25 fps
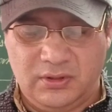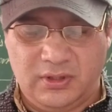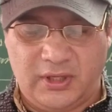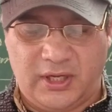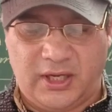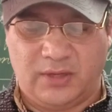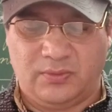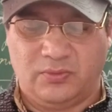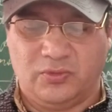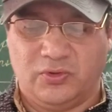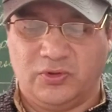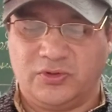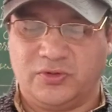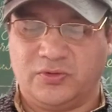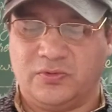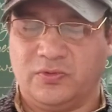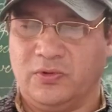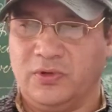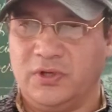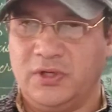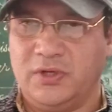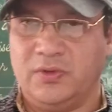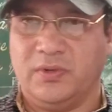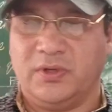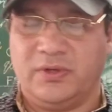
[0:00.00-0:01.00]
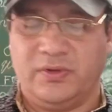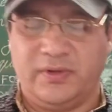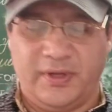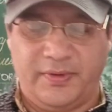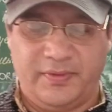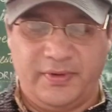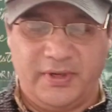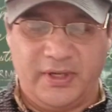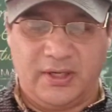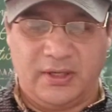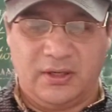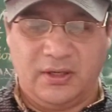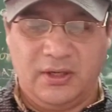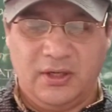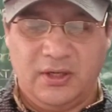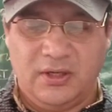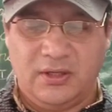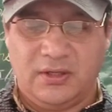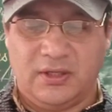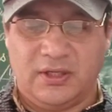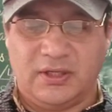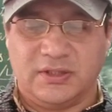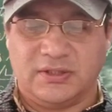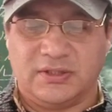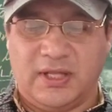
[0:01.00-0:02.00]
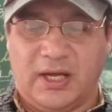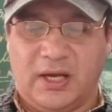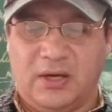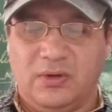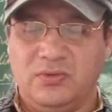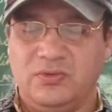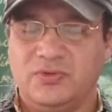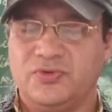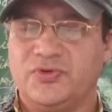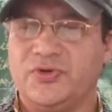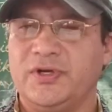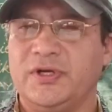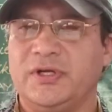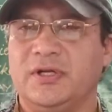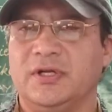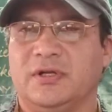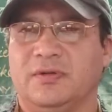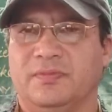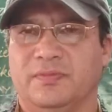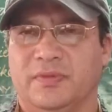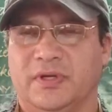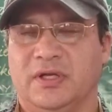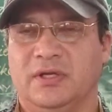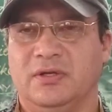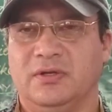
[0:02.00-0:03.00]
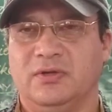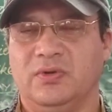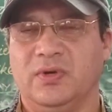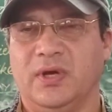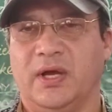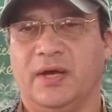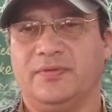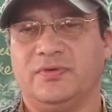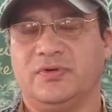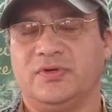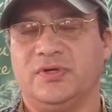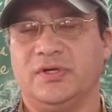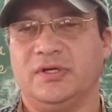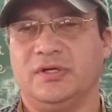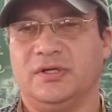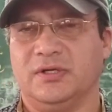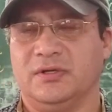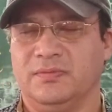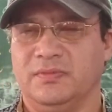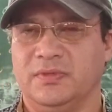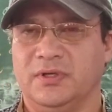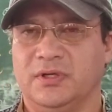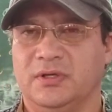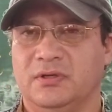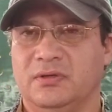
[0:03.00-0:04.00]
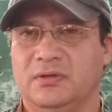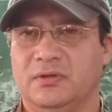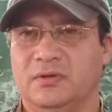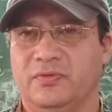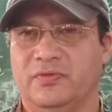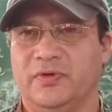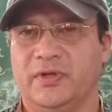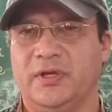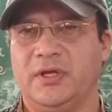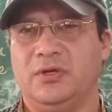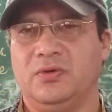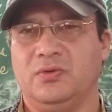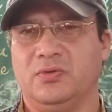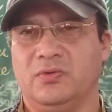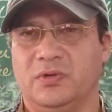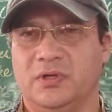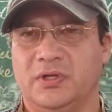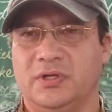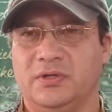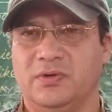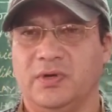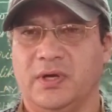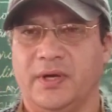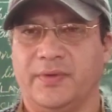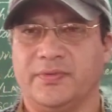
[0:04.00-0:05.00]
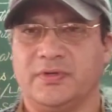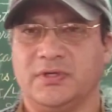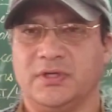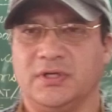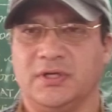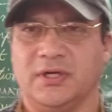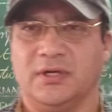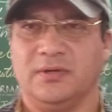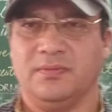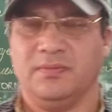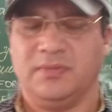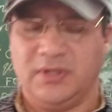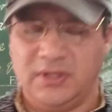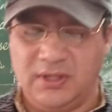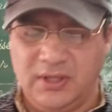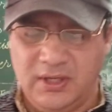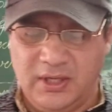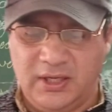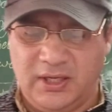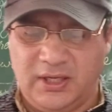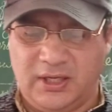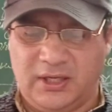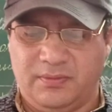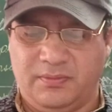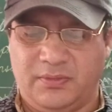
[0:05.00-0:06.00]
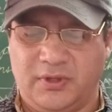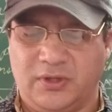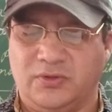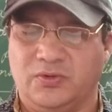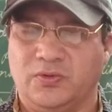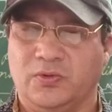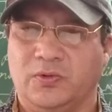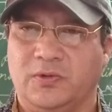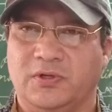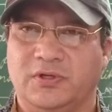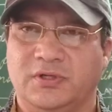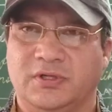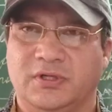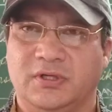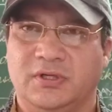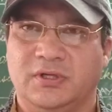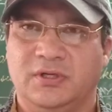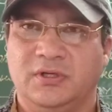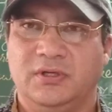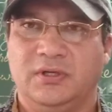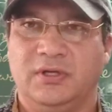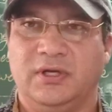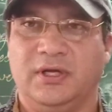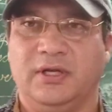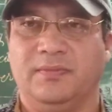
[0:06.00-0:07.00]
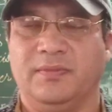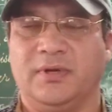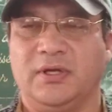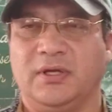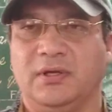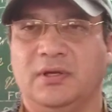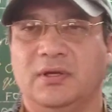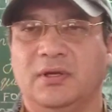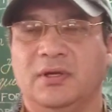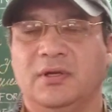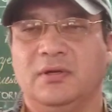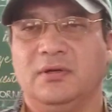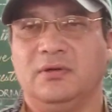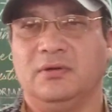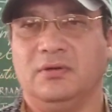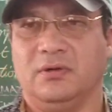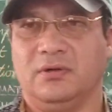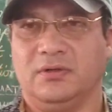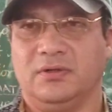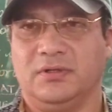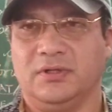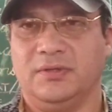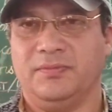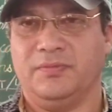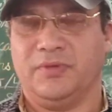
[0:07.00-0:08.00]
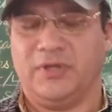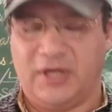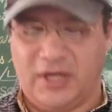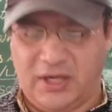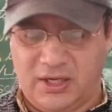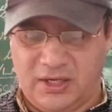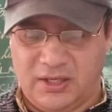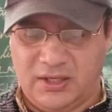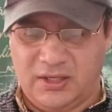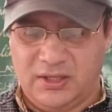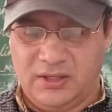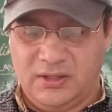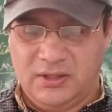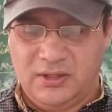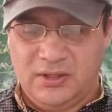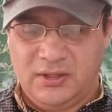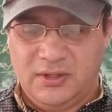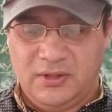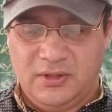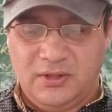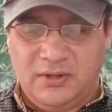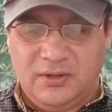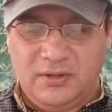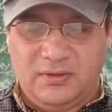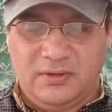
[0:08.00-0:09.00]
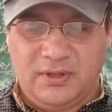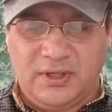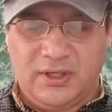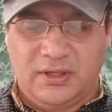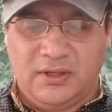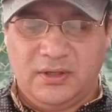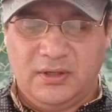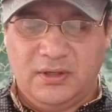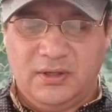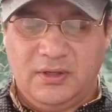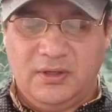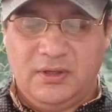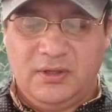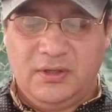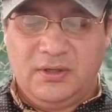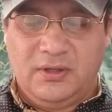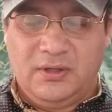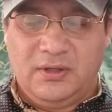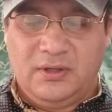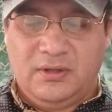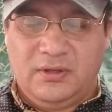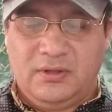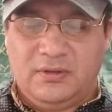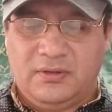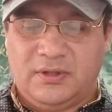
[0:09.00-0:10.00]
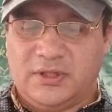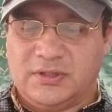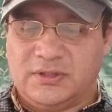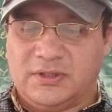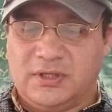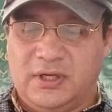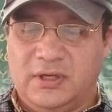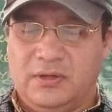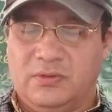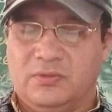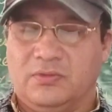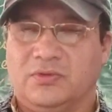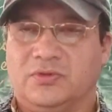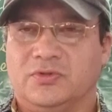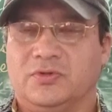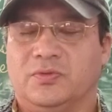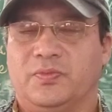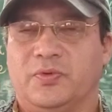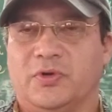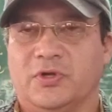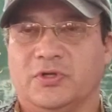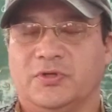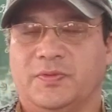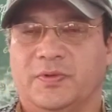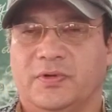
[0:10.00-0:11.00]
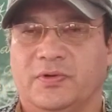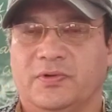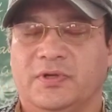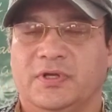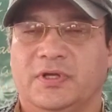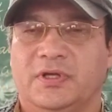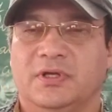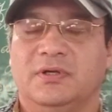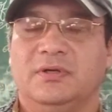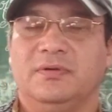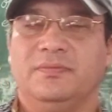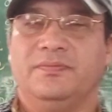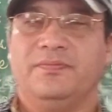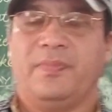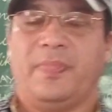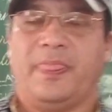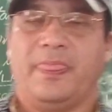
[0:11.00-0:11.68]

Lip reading: and most cruelly what you have done, this thou treated me, you have treated me, very cruelly you have treated me and my daughter Miranda, right? This now, so Prospero here